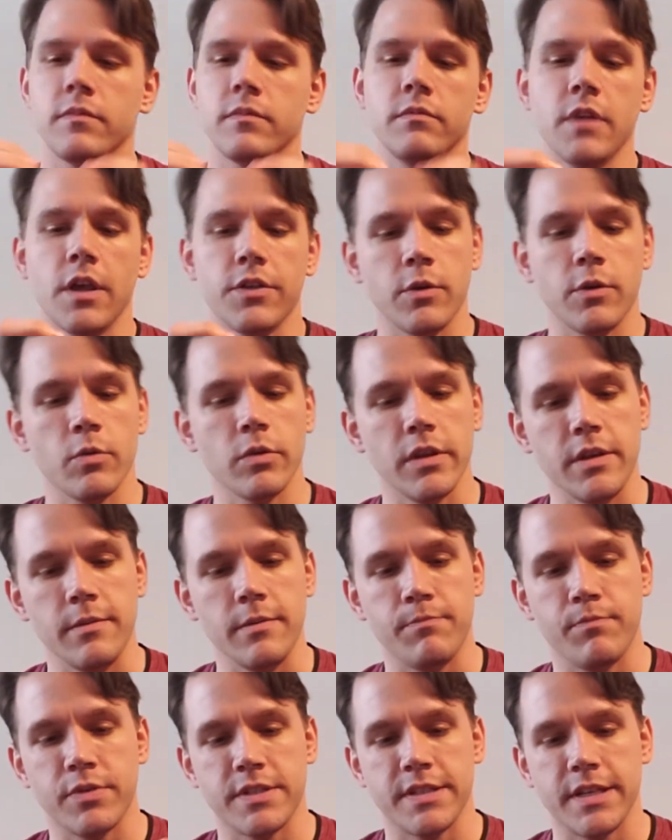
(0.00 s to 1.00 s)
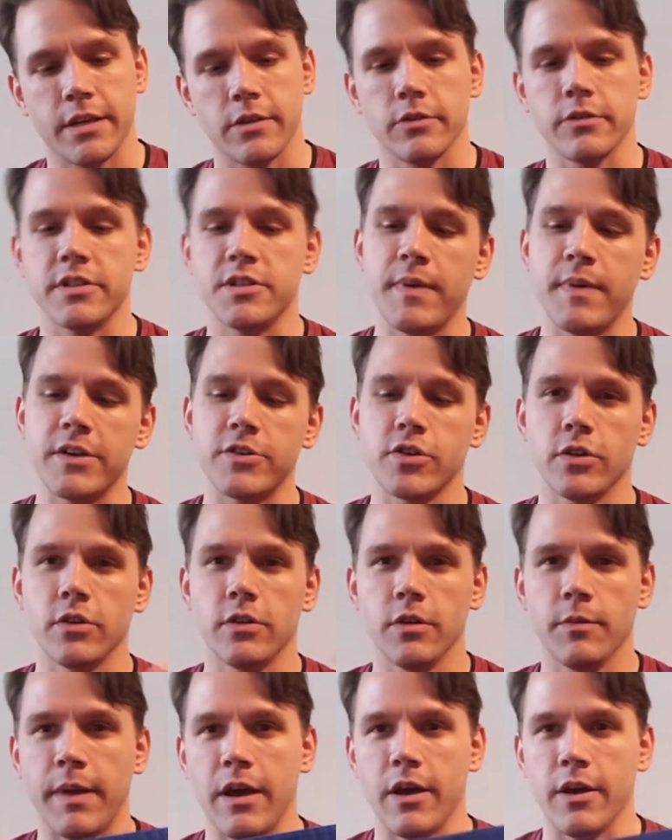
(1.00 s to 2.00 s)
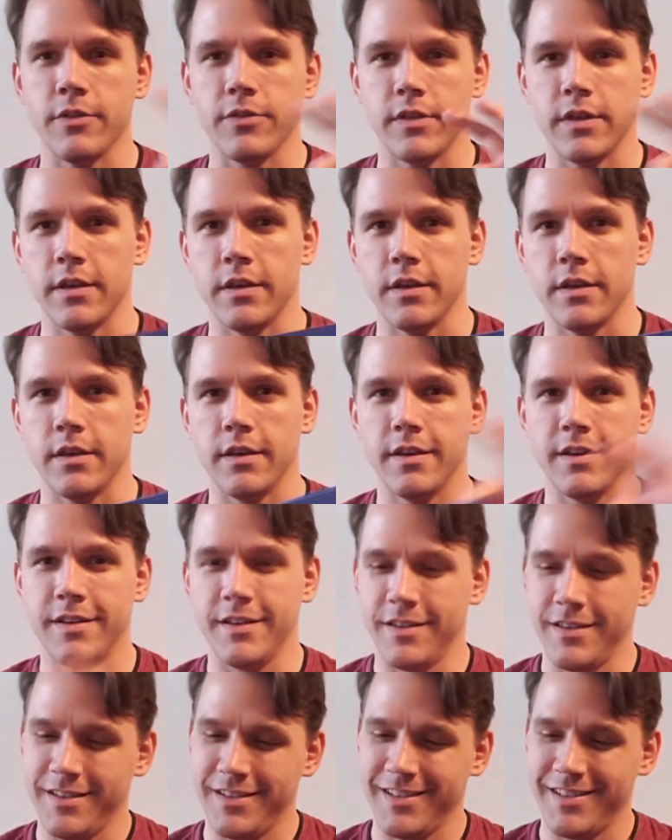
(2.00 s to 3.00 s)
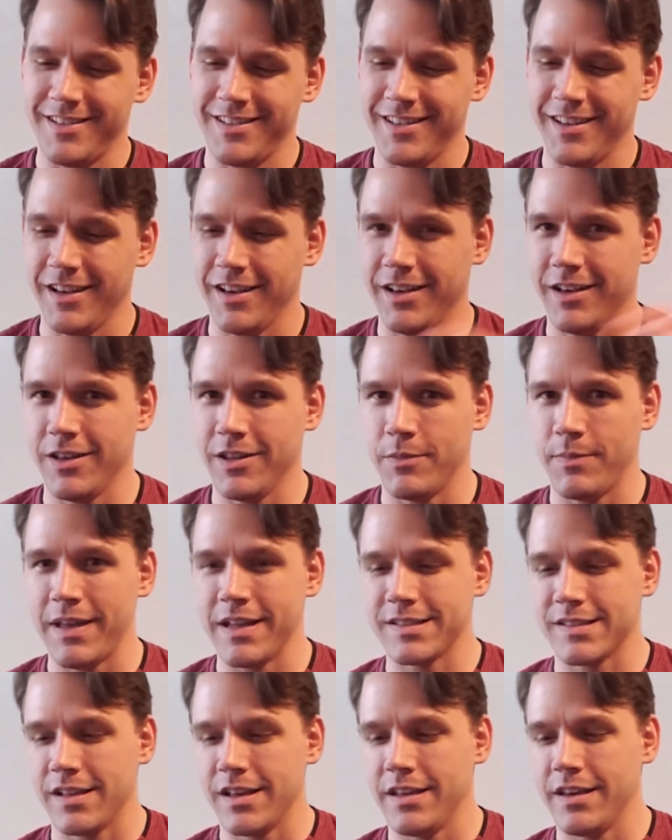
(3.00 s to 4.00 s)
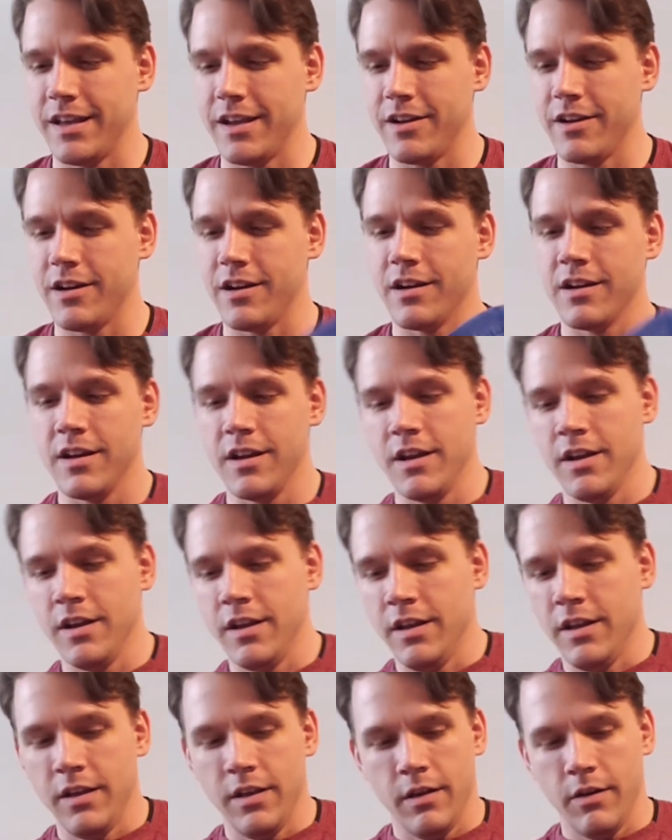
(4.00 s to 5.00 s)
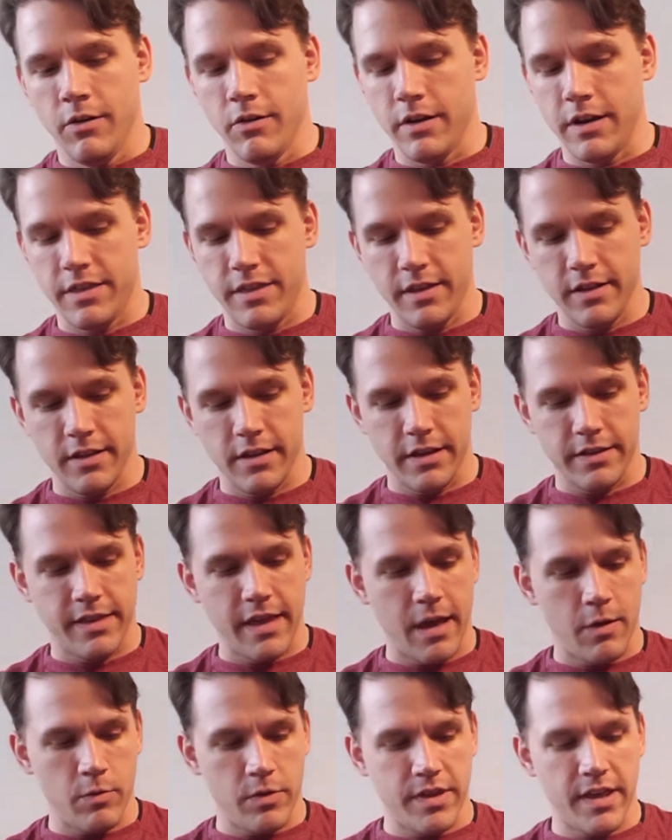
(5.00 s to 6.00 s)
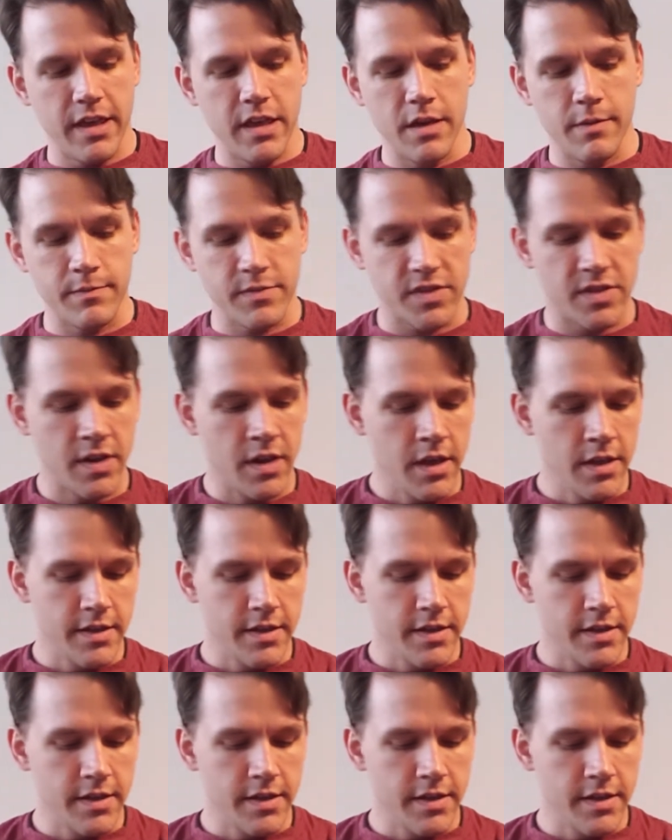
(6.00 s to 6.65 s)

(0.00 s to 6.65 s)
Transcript: nothing really particularly special about the pants line here or anything like that with hems.